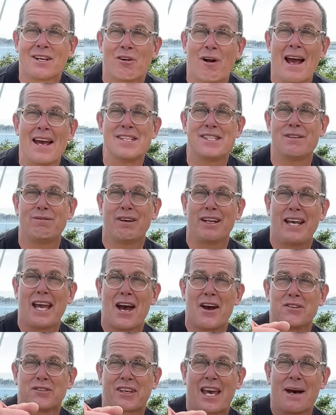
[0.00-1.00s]
crazy
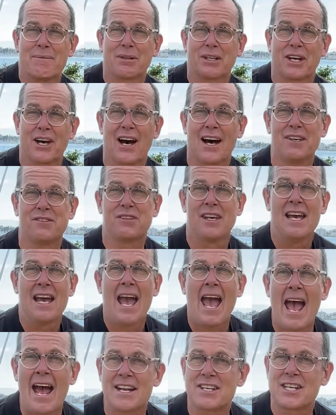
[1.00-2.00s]
videos coming, guys,
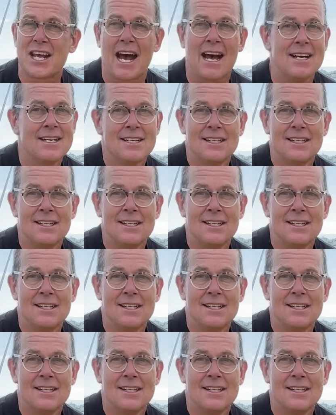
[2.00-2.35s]
at ya.